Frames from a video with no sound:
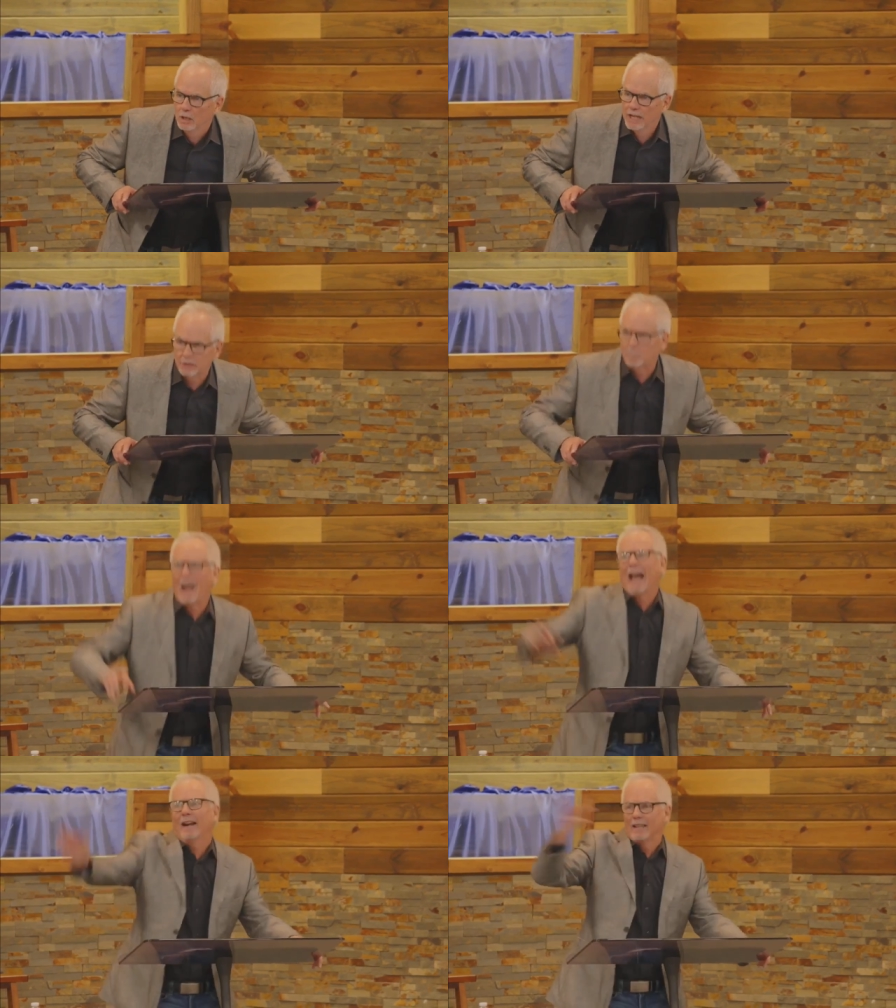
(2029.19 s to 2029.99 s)
is
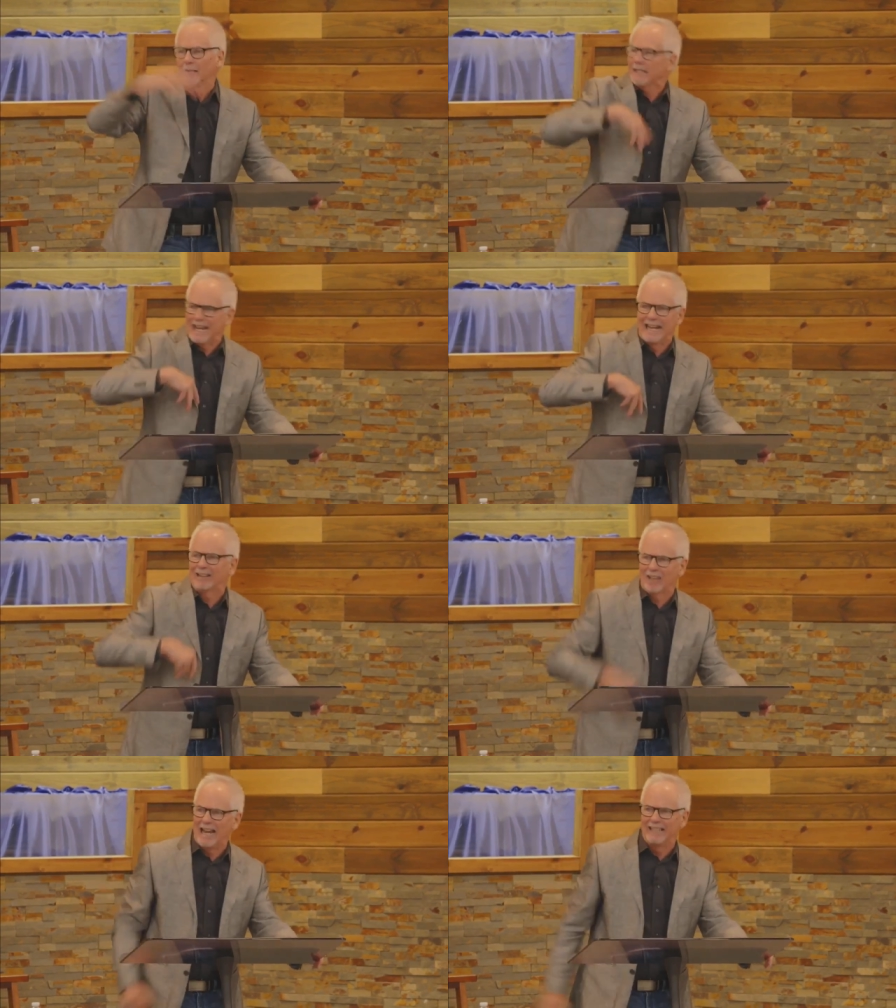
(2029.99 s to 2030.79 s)
better than
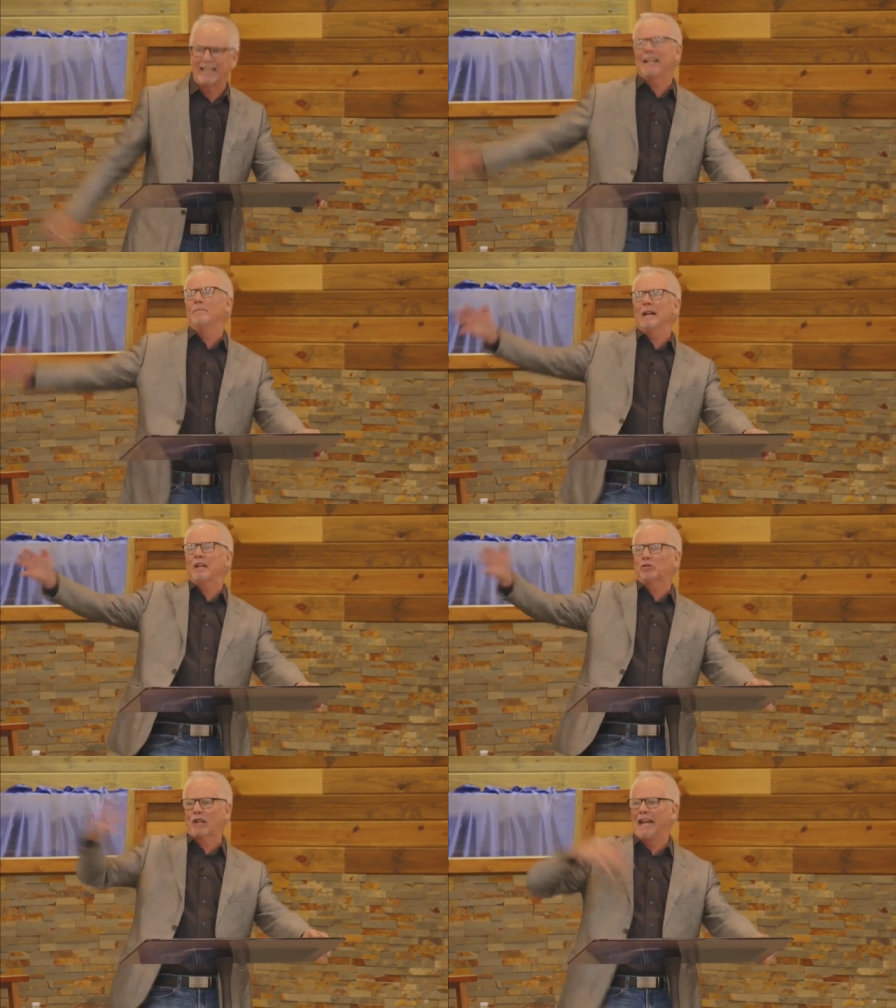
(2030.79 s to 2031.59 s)
anything that can be
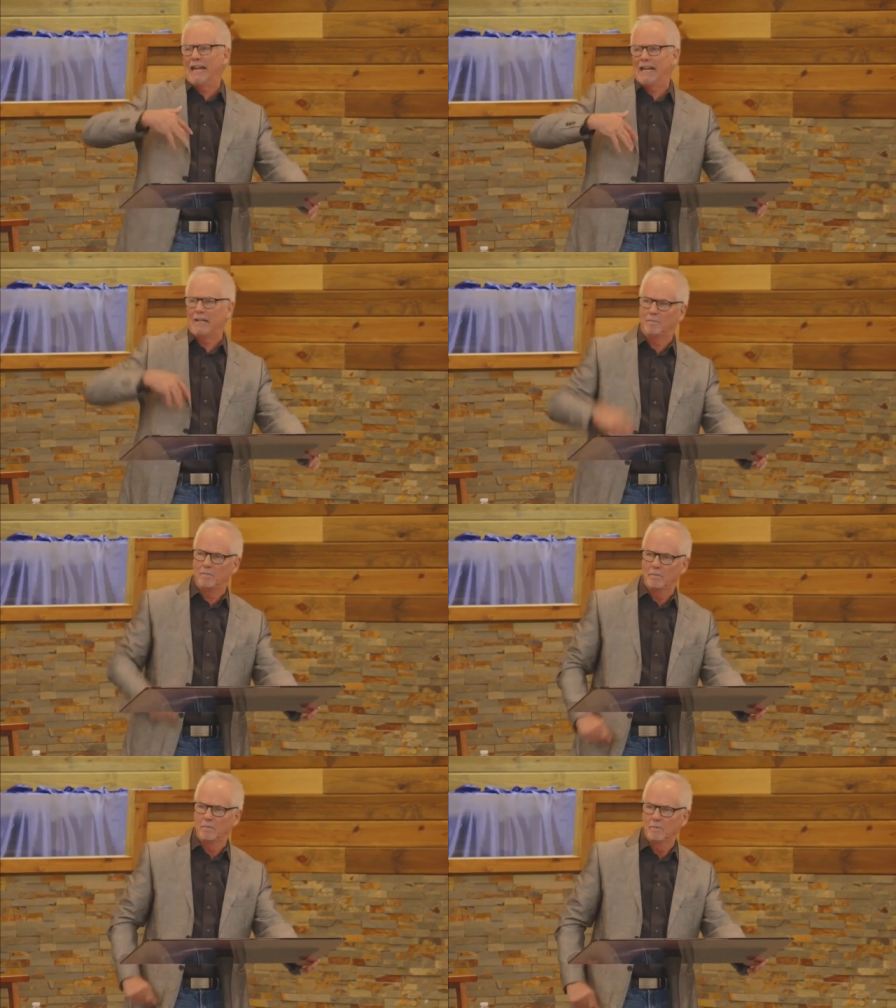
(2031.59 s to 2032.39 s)
seen.
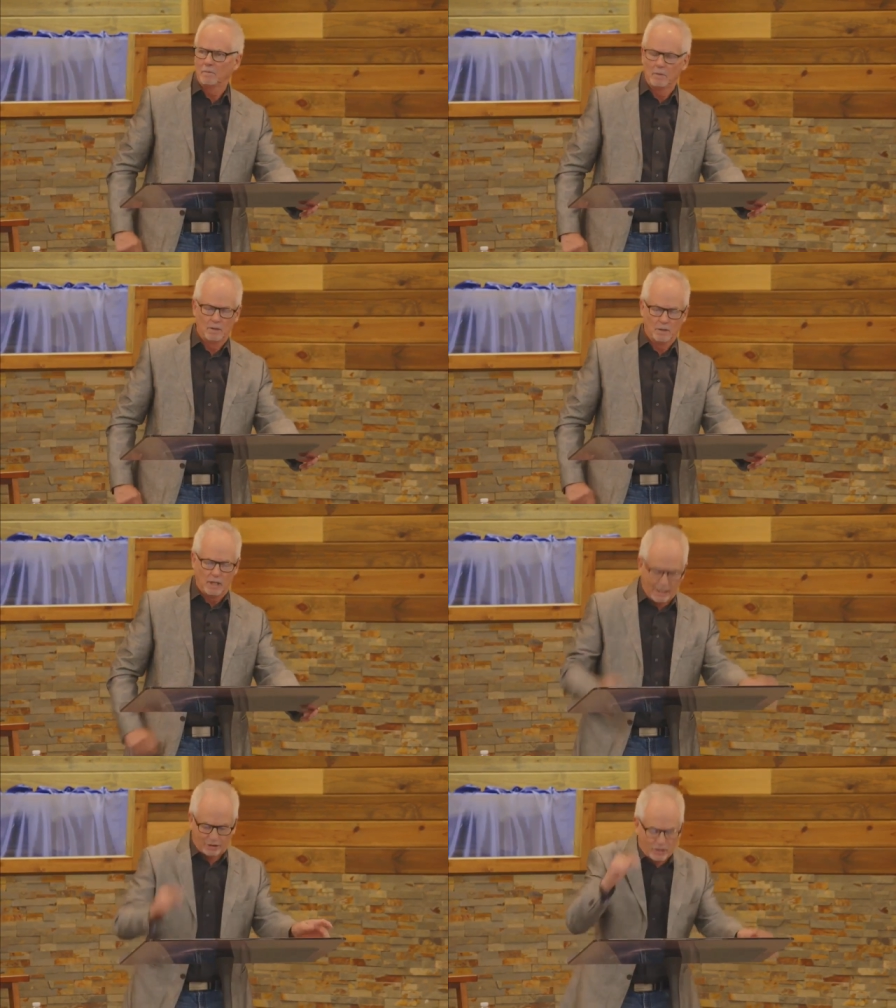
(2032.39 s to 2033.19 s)
It's